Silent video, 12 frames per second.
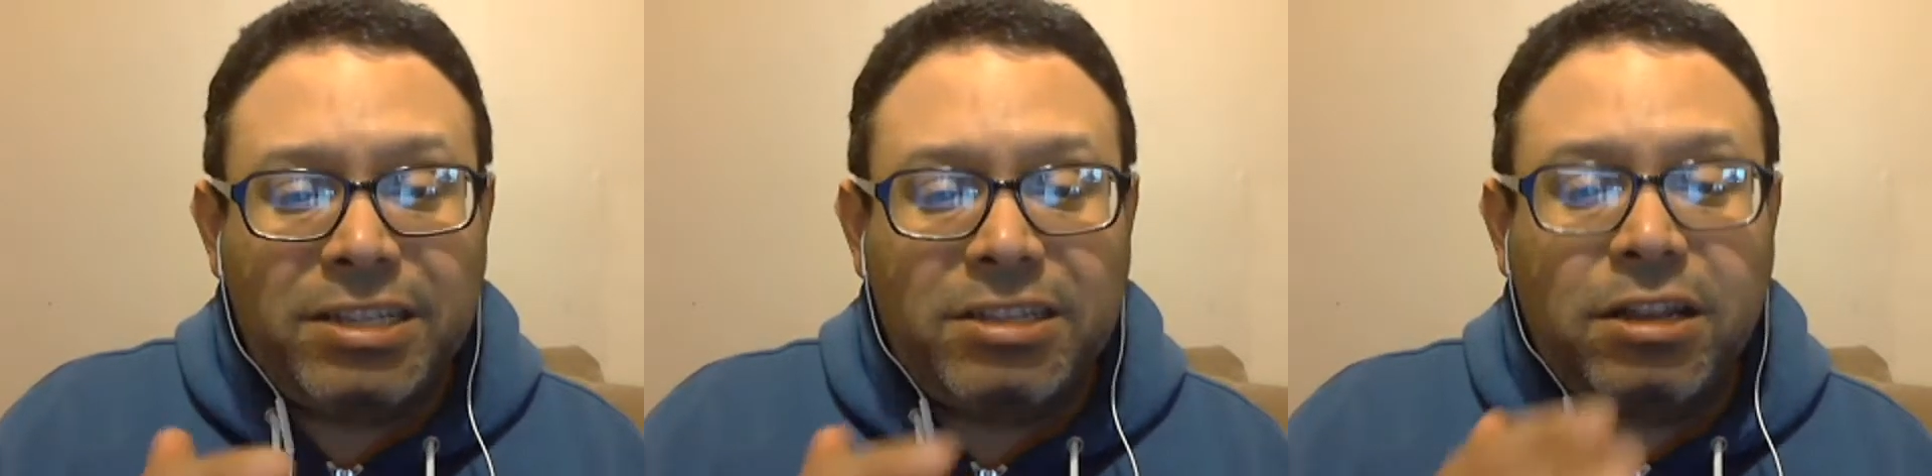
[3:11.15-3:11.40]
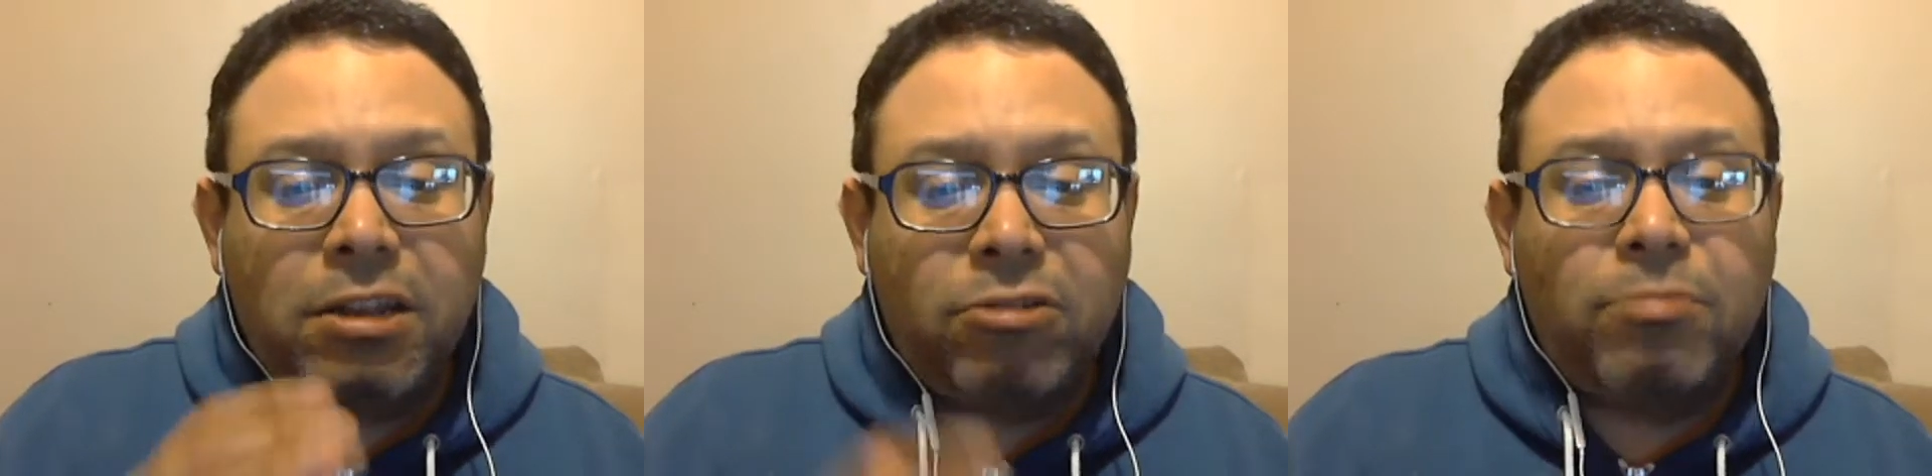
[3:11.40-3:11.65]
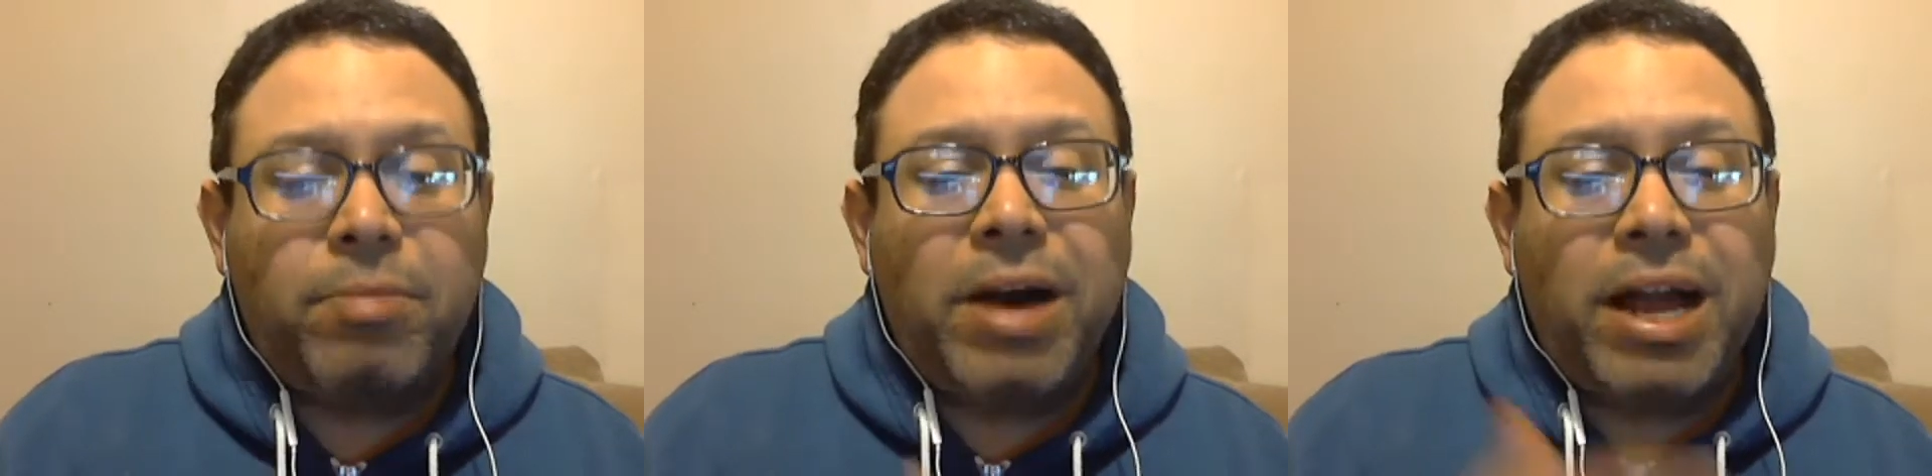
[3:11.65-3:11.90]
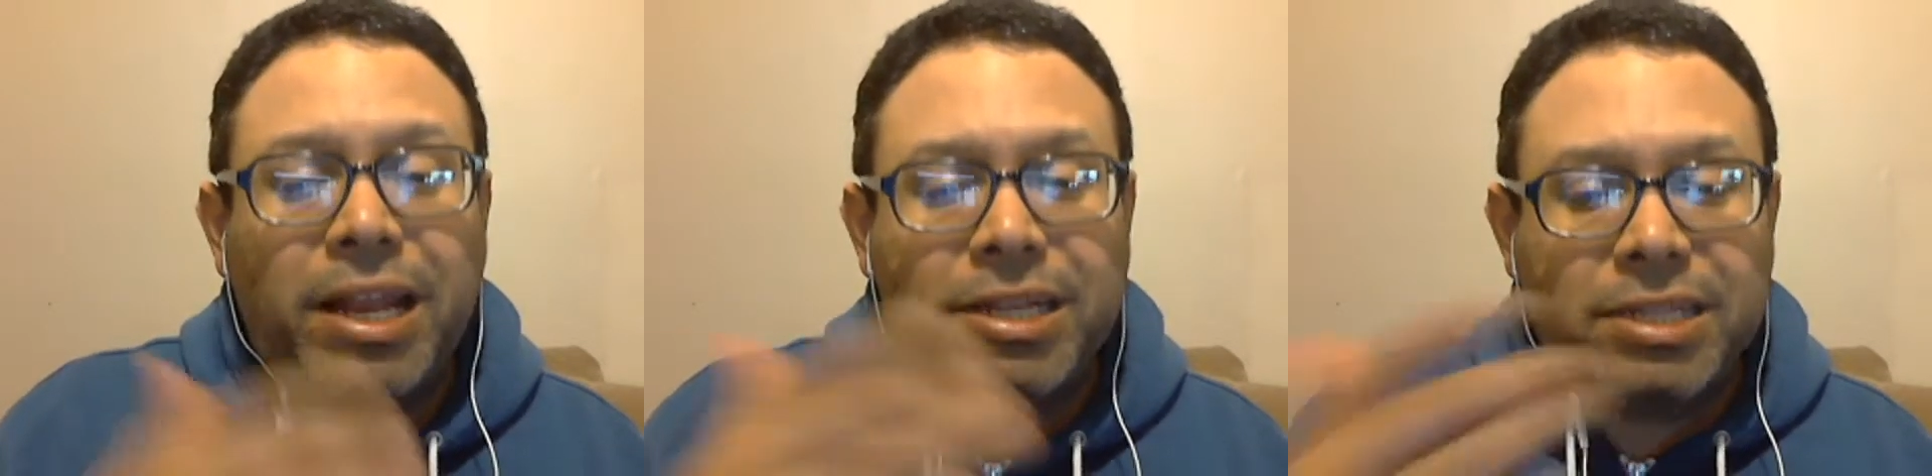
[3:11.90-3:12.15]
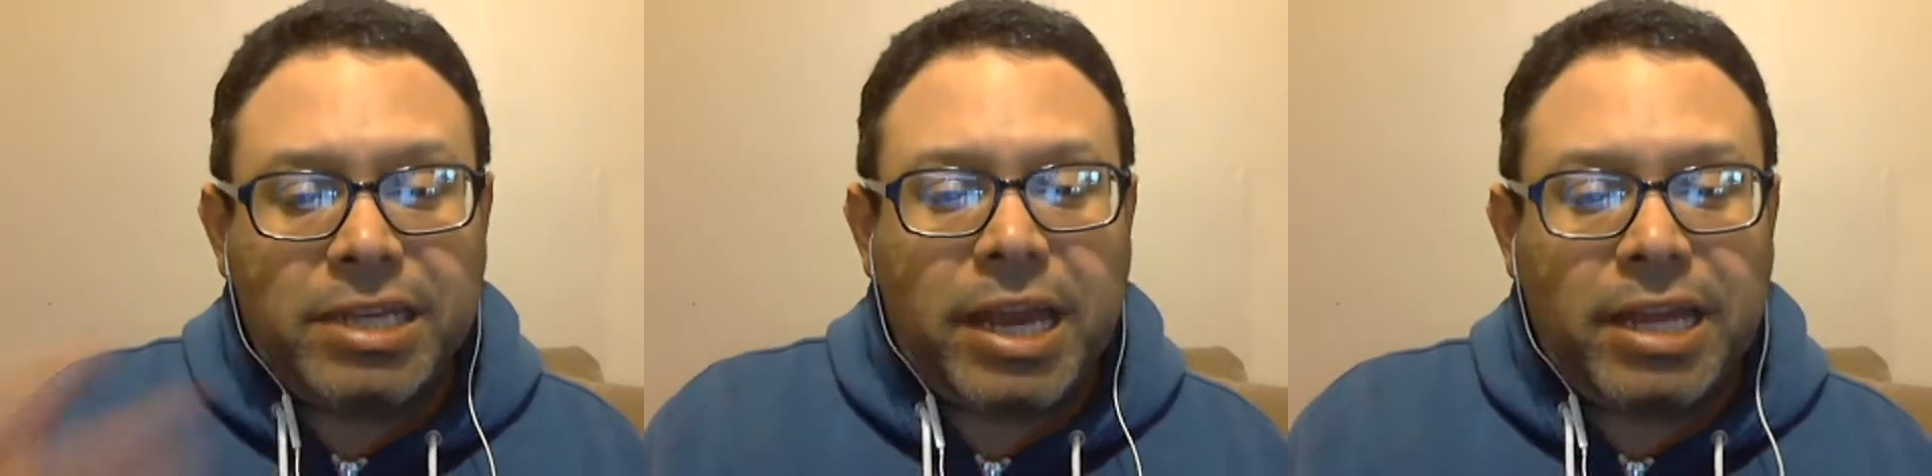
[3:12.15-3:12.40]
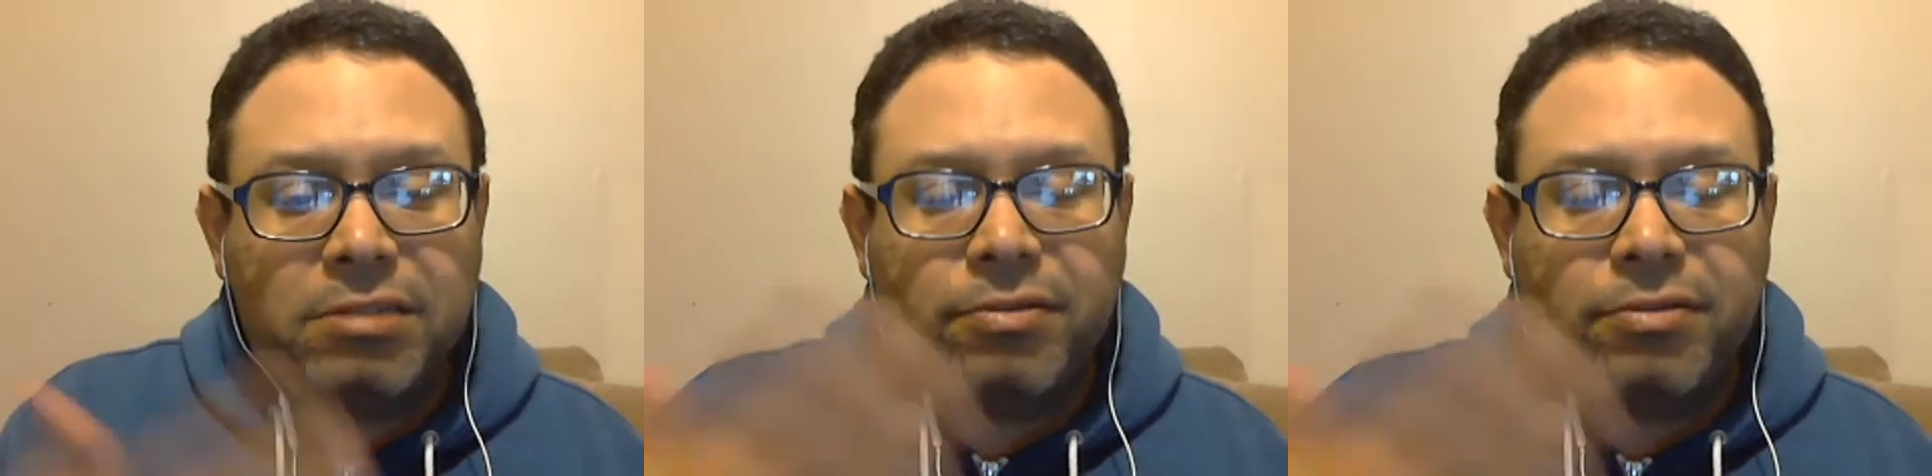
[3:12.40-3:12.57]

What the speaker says: the literal policy gains,